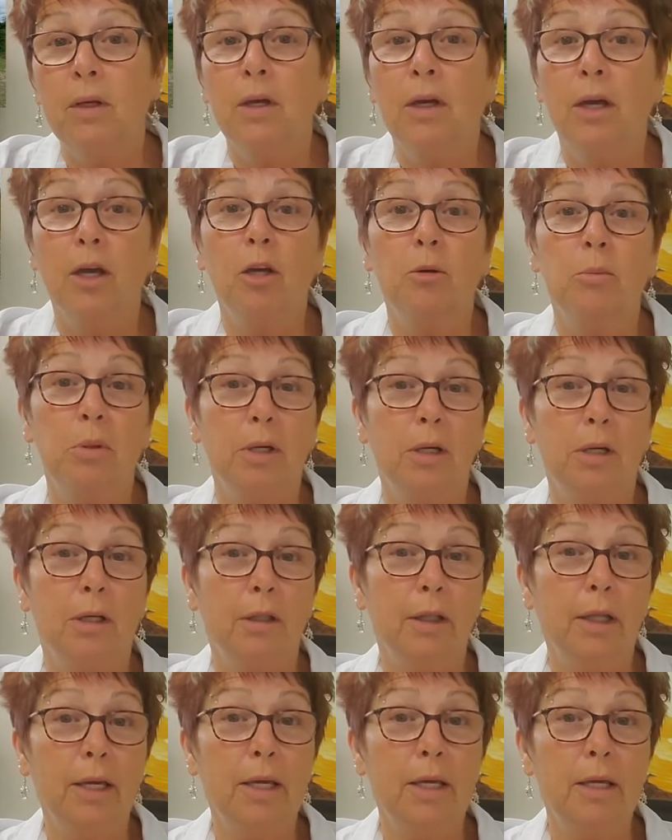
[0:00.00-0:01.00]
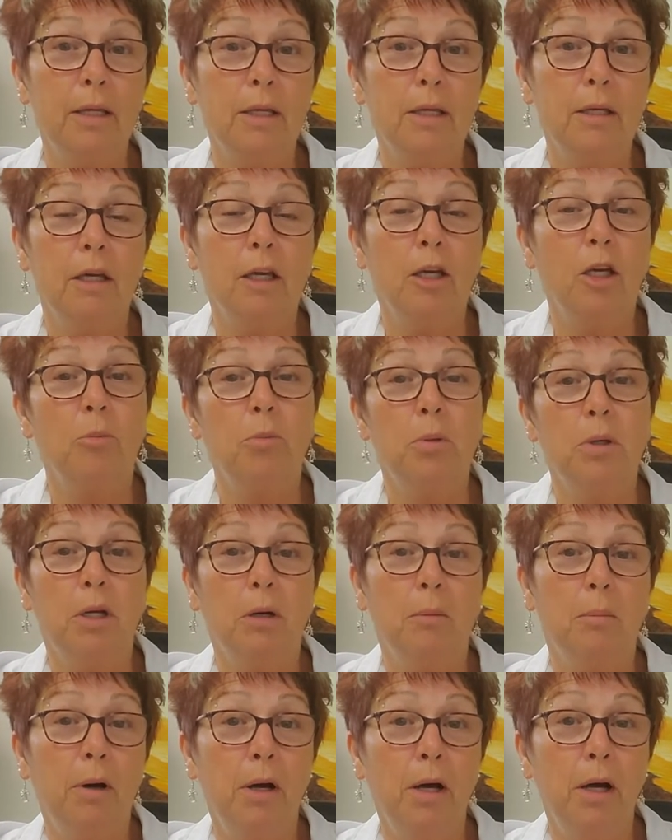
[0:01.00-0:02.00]
it could be on a lake, it could be on a
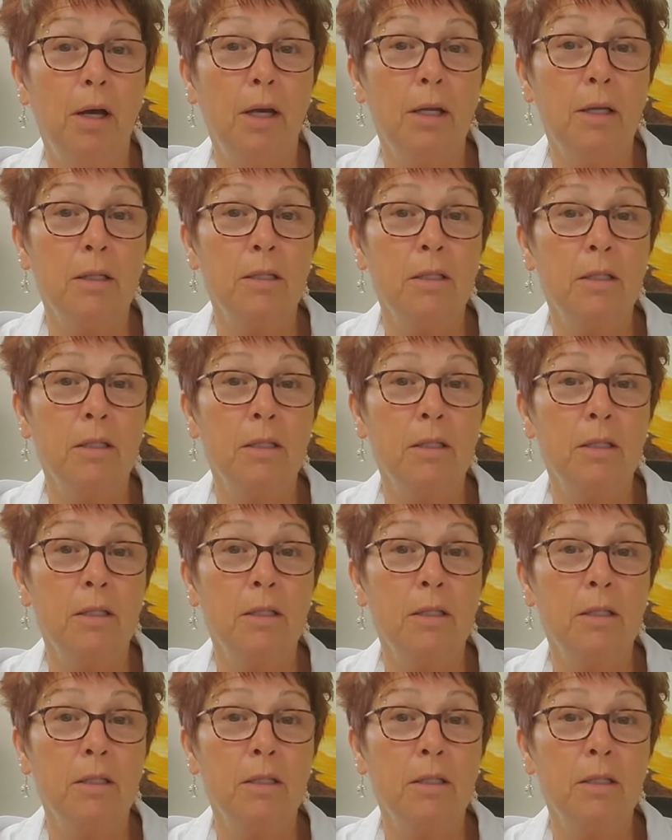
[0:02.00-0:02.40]
pond.